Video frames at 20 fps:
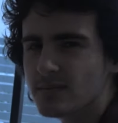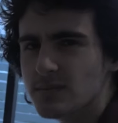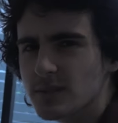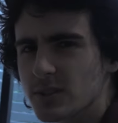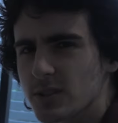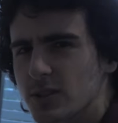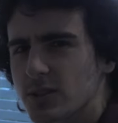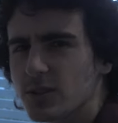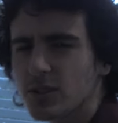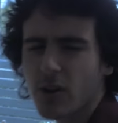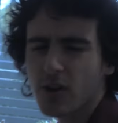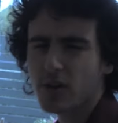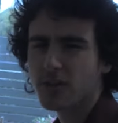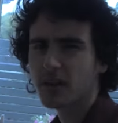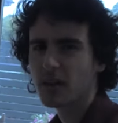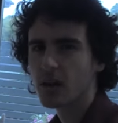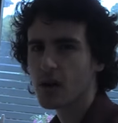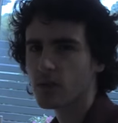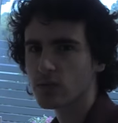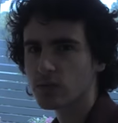You don't
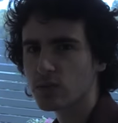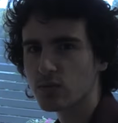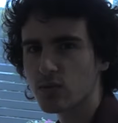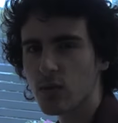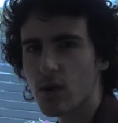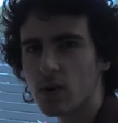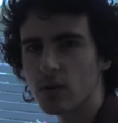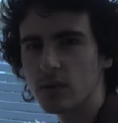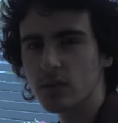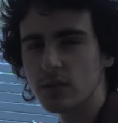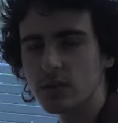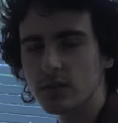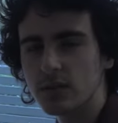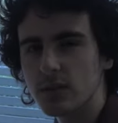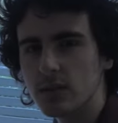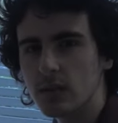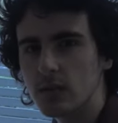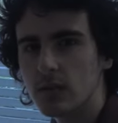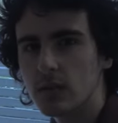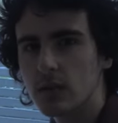think I was wrong,
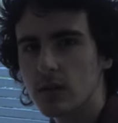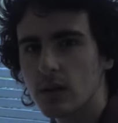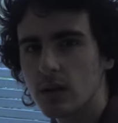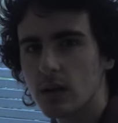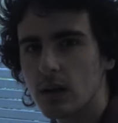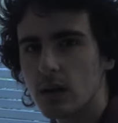do you?